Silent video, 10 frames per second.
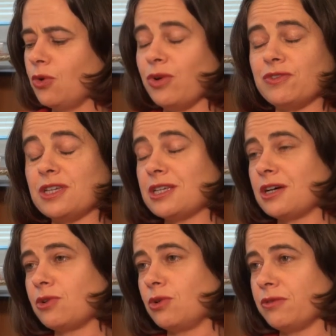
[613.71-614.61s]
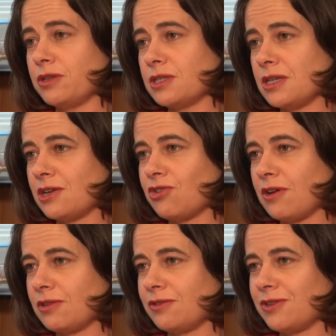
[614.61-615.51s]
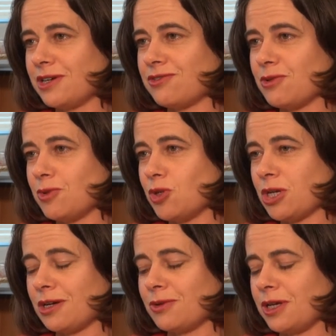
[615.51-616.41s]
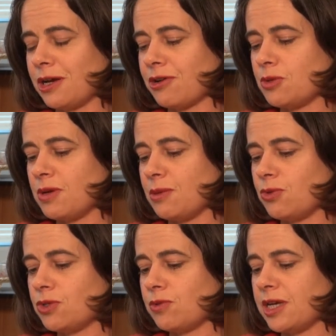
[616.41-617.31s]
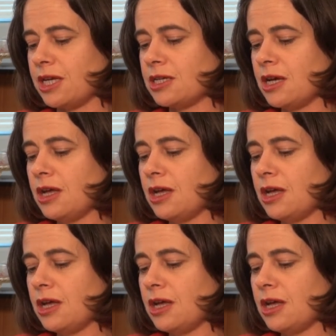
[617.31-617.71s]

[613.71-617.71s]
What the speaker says: We've detailed all of this in our travel advisory, which I would encourage people to read.